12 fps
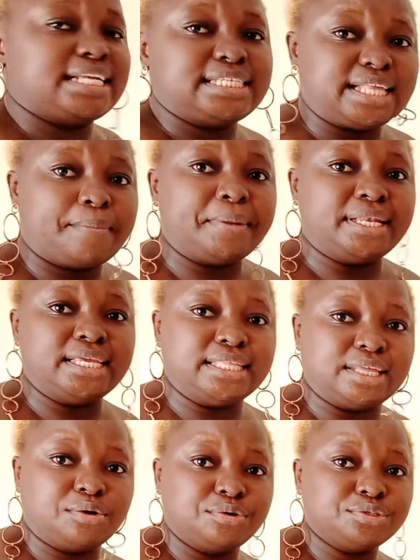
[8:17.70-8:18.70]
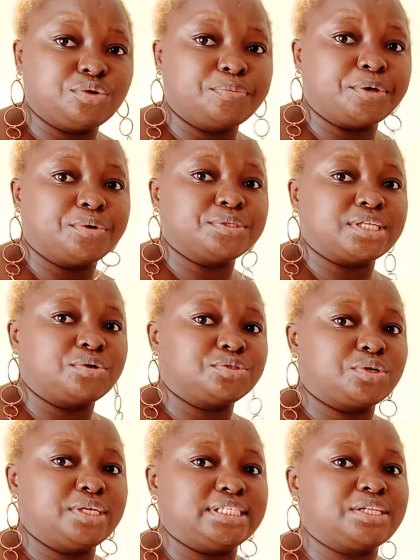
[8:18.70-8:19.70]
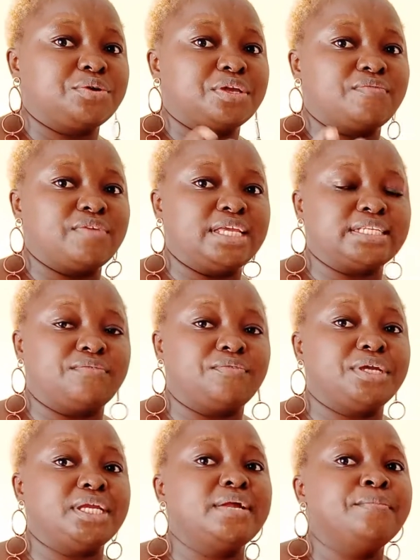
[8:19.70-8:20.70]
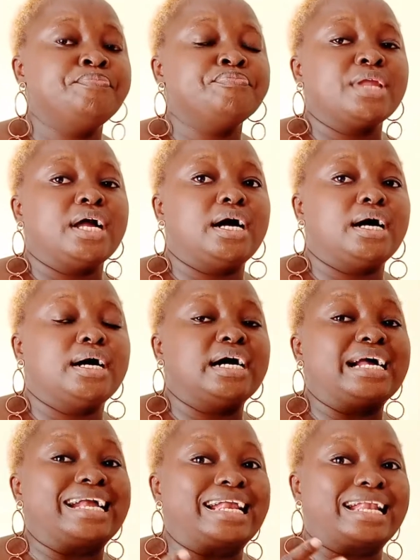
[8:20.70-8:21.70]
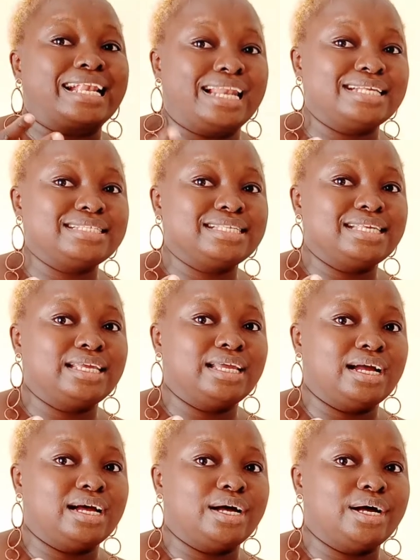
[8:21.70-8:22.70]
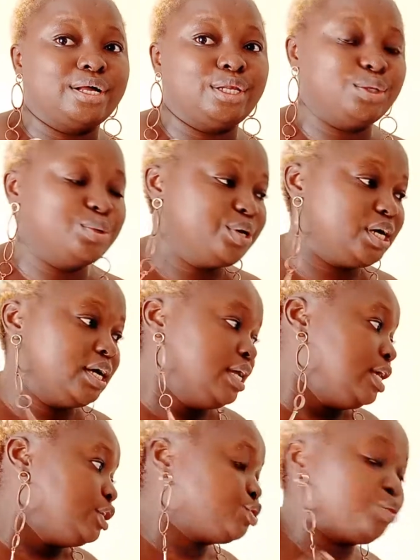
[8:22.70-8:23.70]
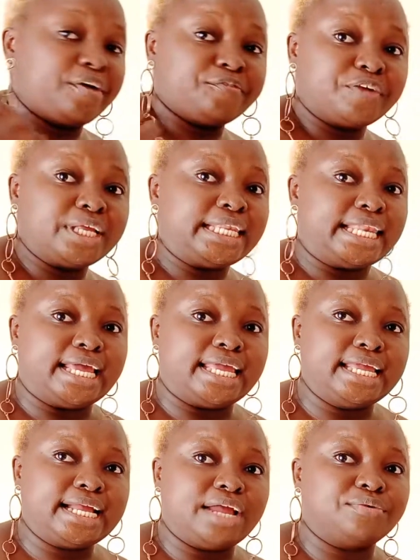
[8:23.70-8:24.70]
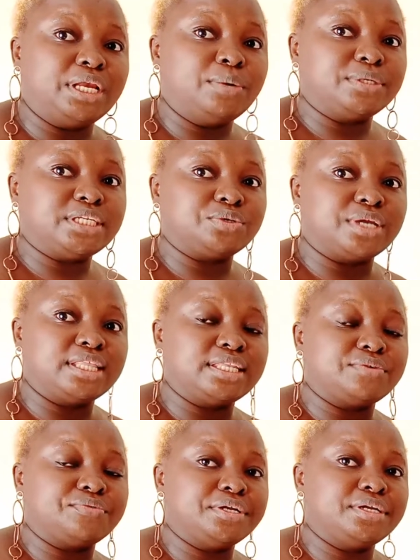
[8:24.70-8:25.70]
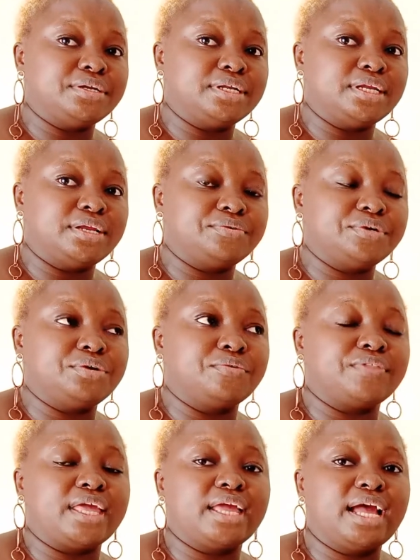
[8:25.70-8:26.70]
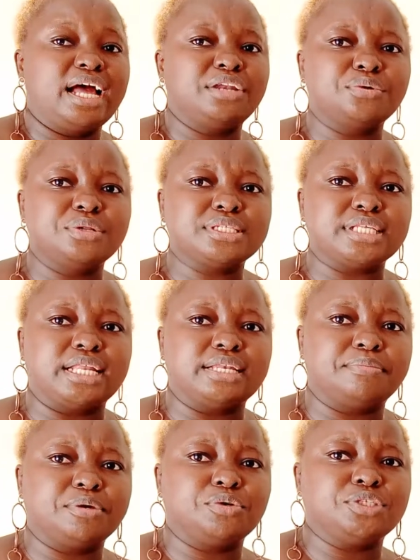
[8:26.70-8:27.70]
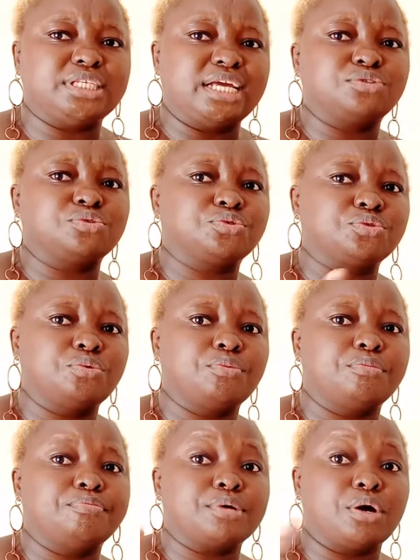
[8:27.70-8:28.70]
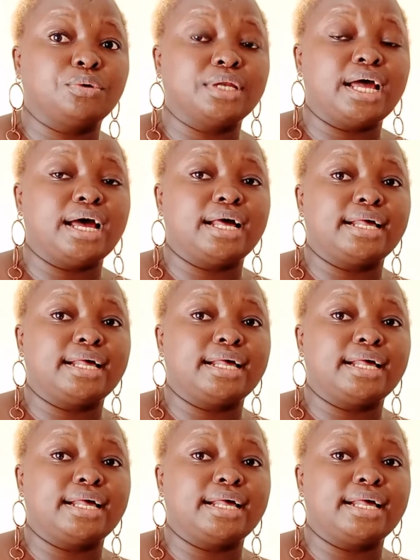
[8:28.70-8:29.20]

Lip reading: that is happening in the console, because the console is now giving it a very classy look. So I felt like I really wanted to get rid of the handles, and because it has also brown